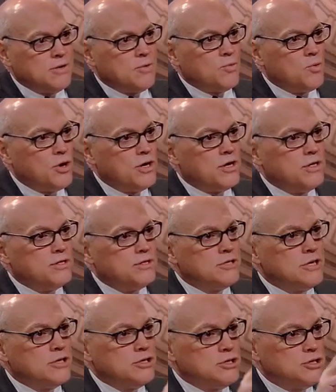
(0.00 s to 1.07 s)
was
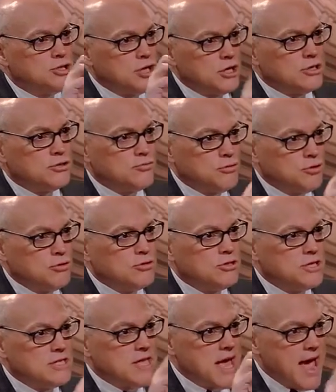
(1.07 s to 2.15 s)
just
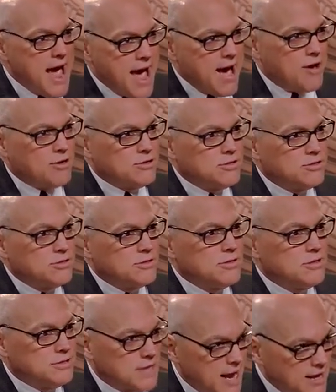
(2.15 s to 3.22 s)
reducing the House.
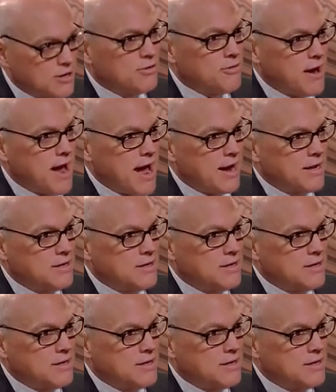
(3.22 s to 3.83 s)
Is that correct?